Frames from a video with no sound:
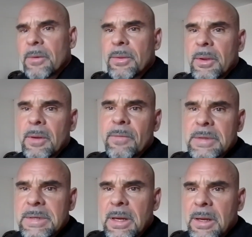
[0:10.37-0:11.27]
everything
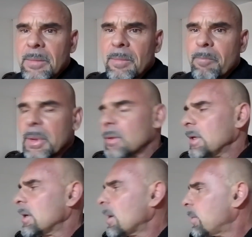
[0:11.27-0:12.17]
physique and
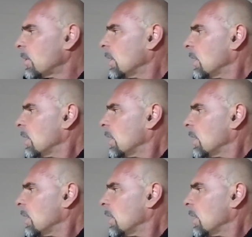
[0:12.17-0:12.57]
building up